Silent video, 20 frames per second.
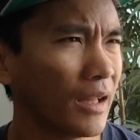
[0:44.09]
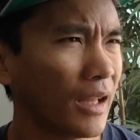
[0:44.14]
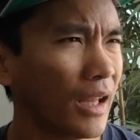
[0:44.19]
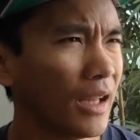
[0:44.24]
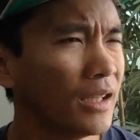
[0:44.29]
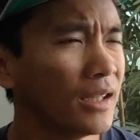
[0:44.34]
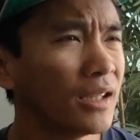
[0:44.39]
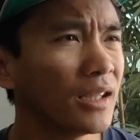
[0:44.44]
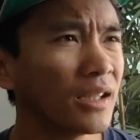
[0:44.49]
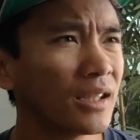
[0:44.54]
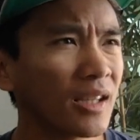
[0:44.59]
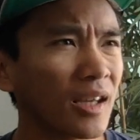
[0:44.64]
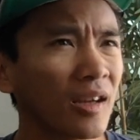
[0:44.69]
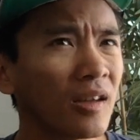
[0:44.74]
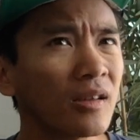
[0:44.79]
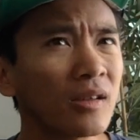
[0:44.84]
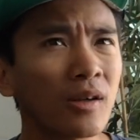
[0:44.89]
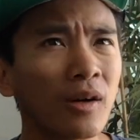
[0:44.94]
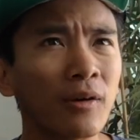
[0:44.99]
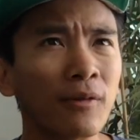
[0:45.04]
any
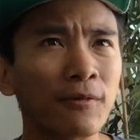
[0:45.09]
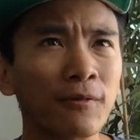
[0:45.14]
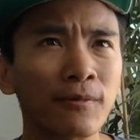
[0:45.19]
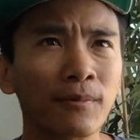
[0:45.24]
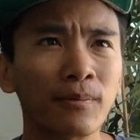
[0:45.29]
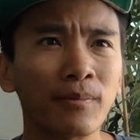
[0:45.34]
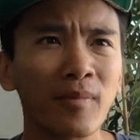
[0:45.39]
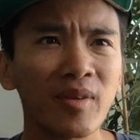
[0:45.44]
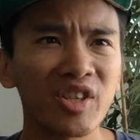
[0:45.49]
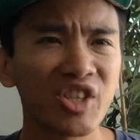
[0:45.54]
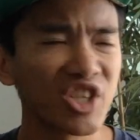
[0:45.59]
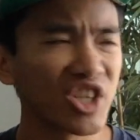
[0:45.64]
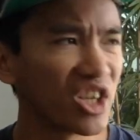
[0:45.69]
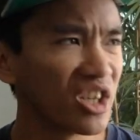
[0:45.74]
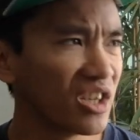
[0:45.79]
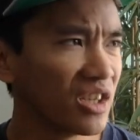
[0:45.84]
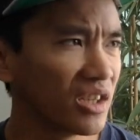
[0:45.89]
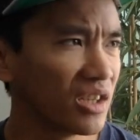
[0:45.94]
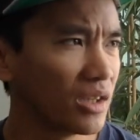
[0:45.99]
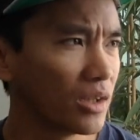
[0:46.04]
kind of
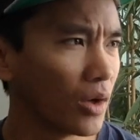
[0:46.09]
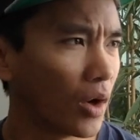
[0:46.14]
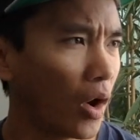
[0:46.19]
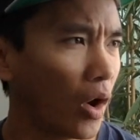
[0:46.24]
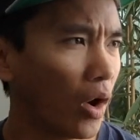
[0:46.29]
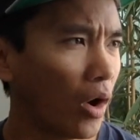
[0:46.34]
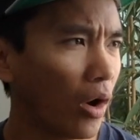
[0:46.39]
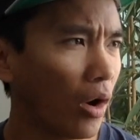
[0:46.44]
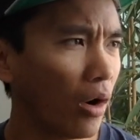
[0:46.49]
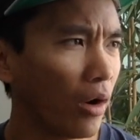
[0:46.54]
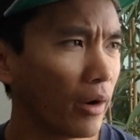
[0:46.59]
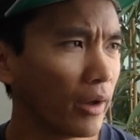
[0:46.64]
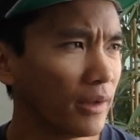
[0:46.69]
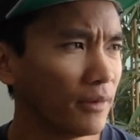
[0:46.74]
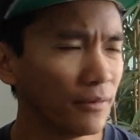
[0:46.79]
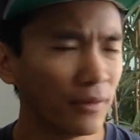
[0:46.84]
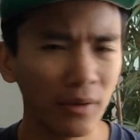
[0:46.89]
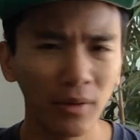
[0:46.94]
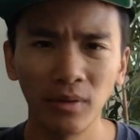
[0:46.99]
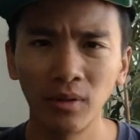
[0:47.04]
machine or
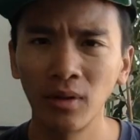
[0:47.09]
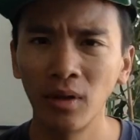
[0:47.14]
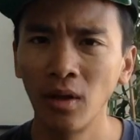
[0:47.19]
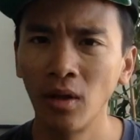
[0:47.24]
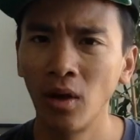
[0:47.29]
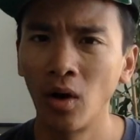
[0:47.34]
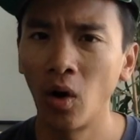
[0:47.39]
even